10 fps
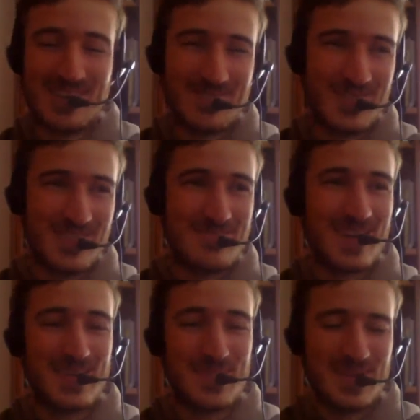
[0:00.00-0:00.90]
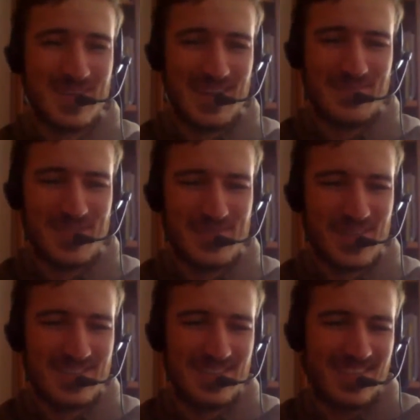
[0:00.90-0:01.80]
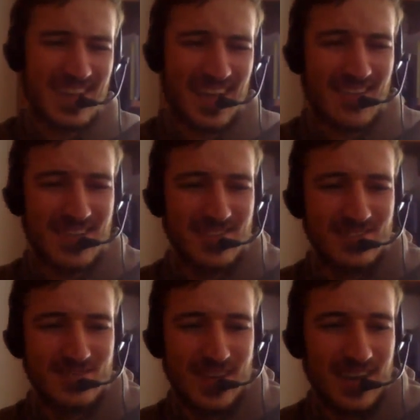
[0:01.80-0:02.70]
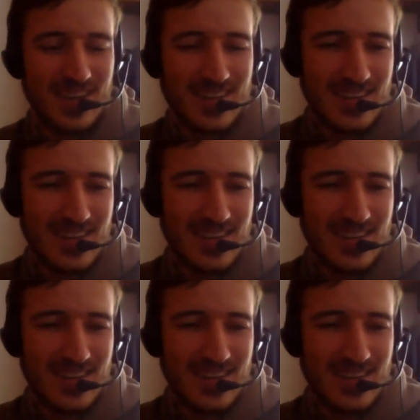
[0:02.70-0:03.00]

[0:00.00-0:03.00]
with all the money. But no, in FIFA, how can you do that?